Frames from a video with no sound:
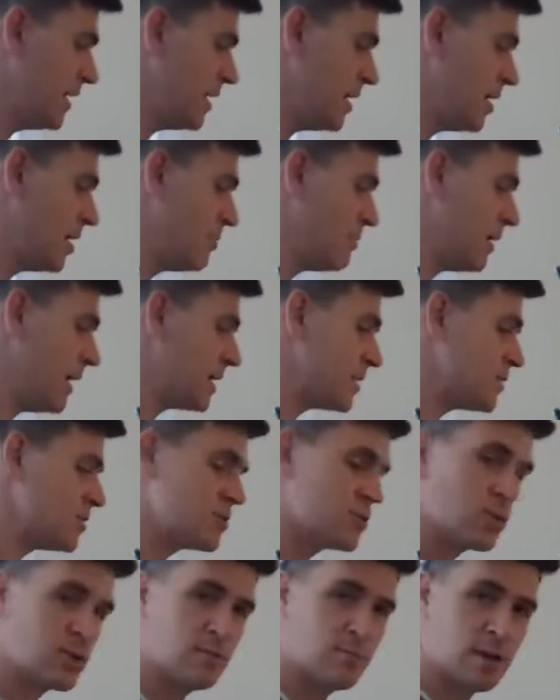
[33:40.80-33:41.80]
I just
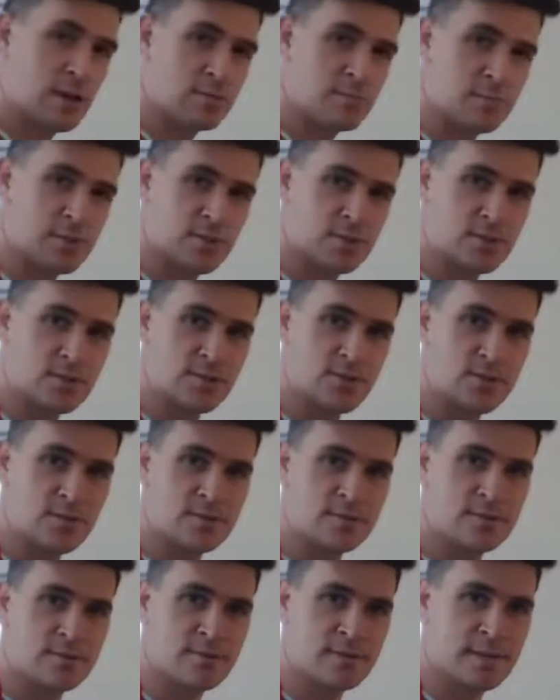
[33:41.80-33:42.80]
took them out because
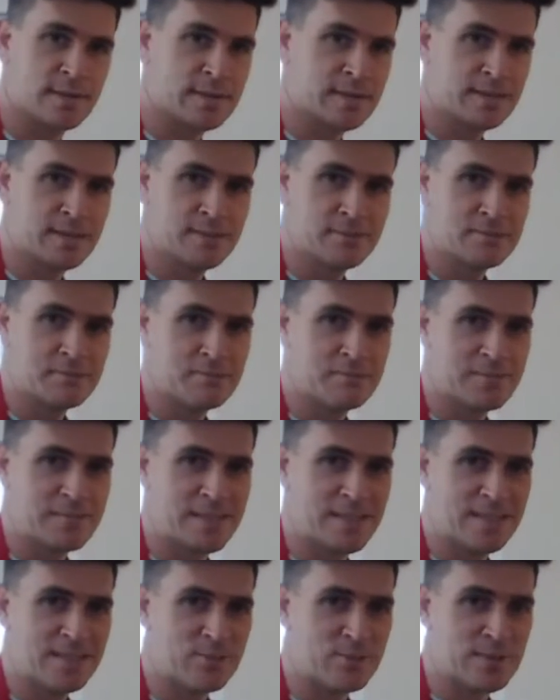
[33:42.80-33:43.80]

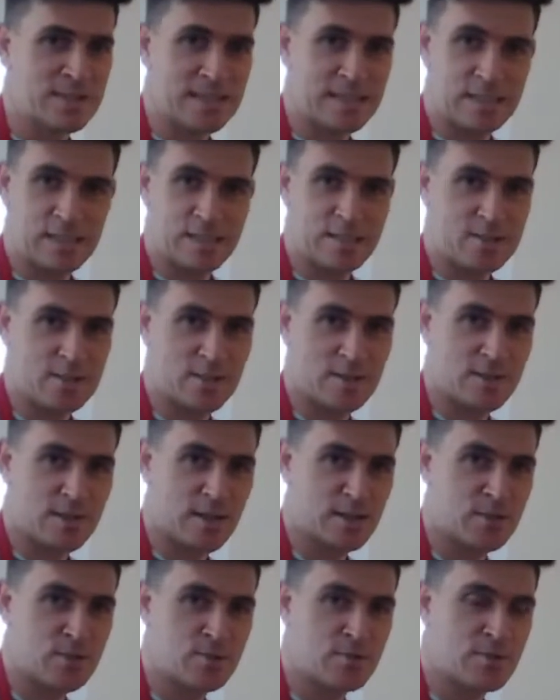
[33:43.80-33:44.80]
it was like, I
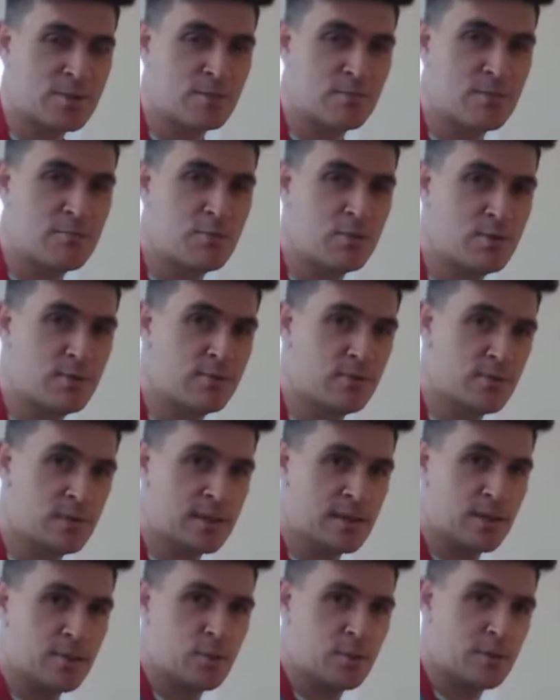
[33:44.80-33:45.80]
knew it was going to be beautiful,
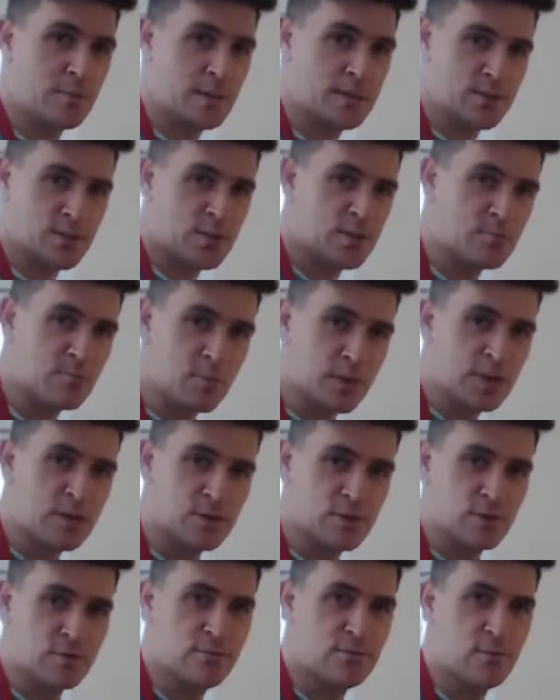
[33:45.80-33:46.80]
and I thought I might just
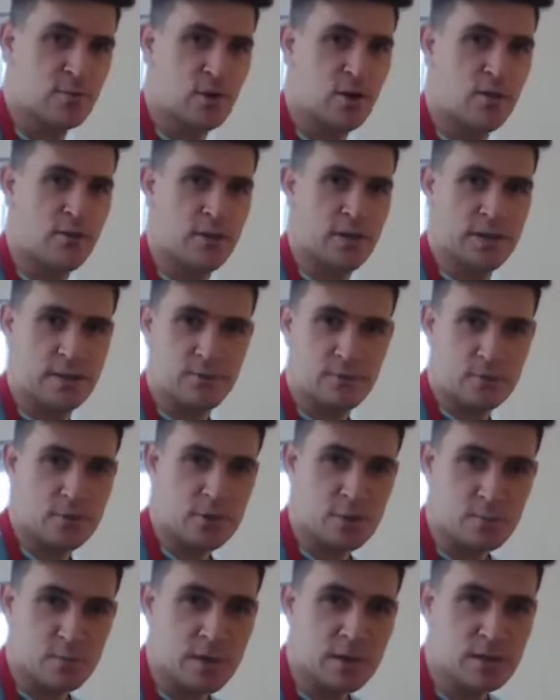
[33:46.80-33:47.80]
sprinkle a few over. If you're going to
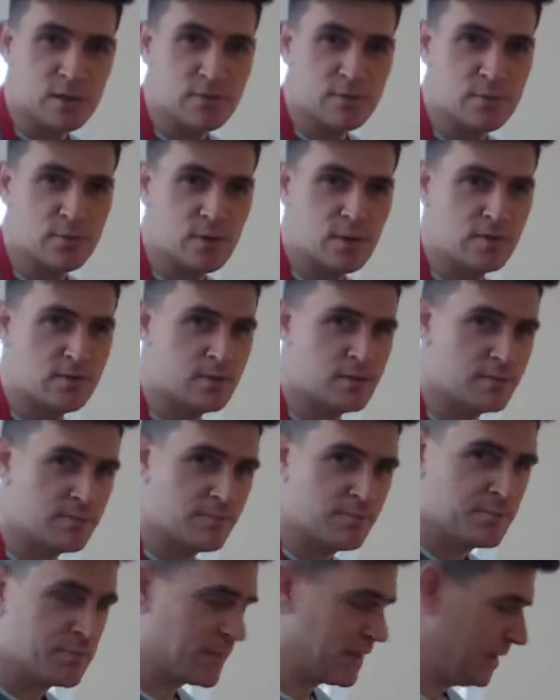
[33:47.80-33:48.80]
sprinkle a few over,
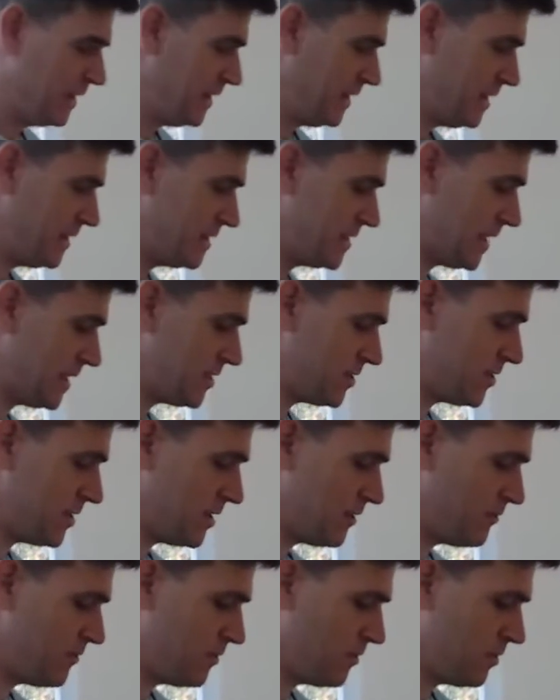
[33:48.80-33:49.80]
it's nice to
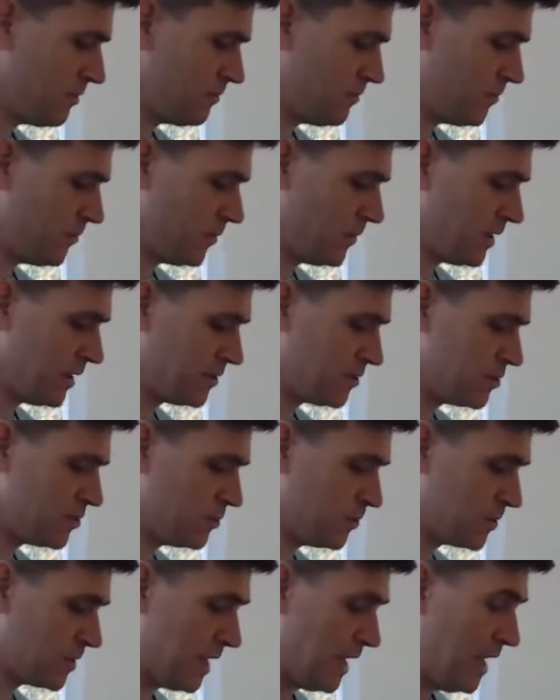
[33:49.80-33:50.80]
have them without
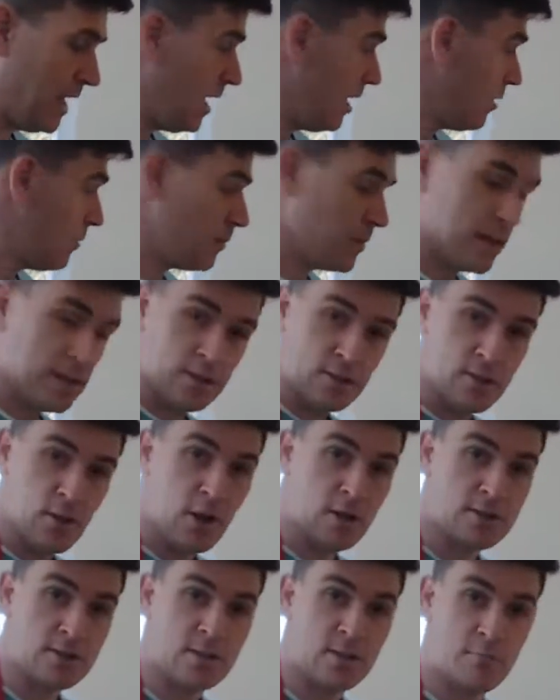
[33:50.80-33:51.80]
stalks.
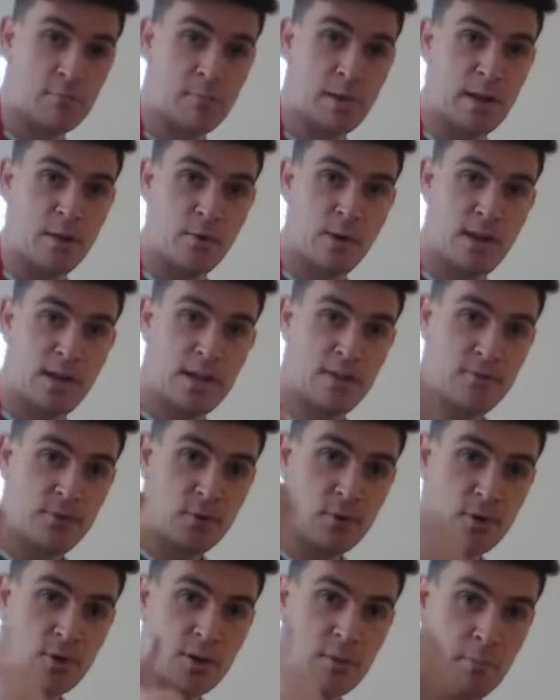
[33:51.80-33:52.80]
Hot tip, by the way, if you
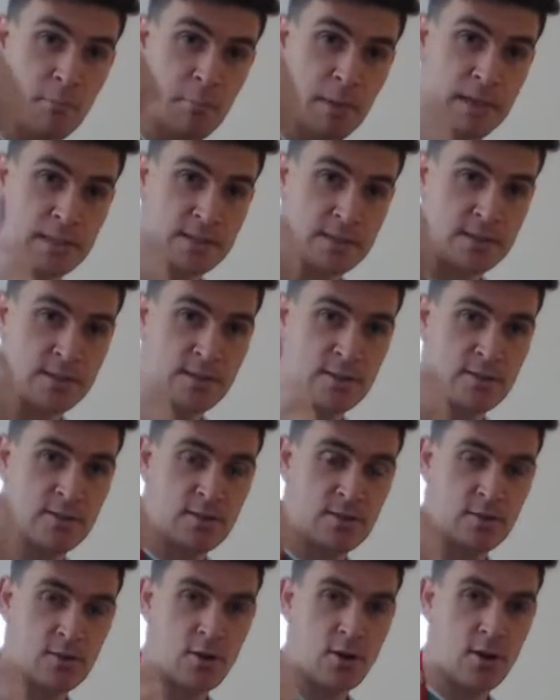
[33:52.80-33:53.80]
are going to blitz
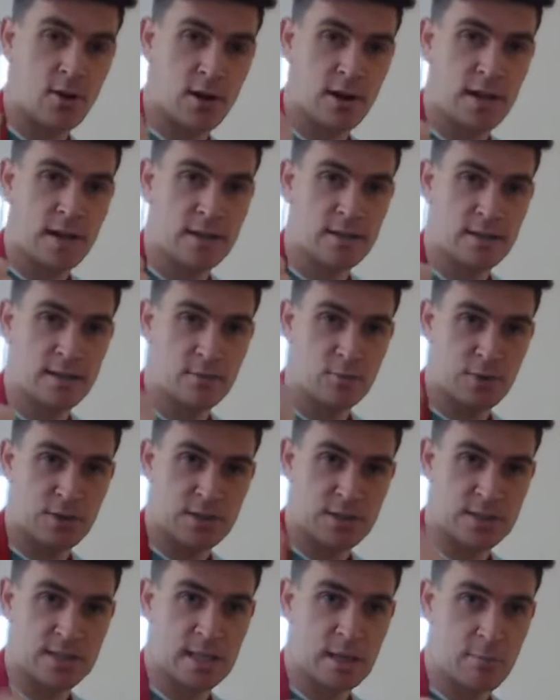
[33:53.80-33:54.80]
coriander with a
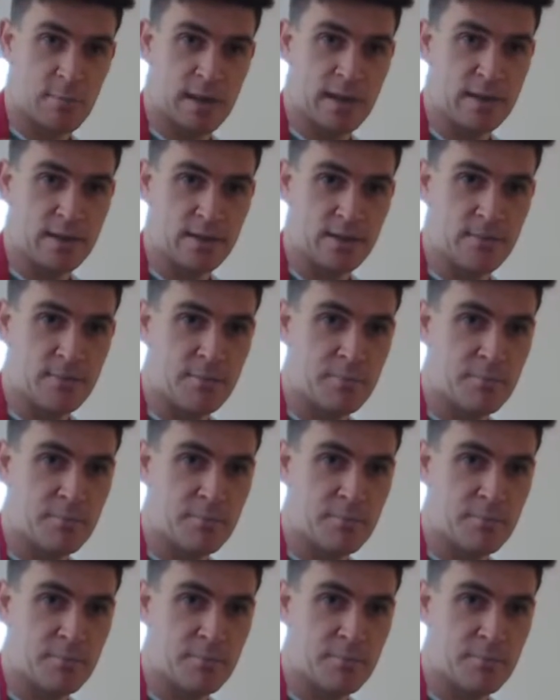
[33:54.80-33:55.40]
stick blender,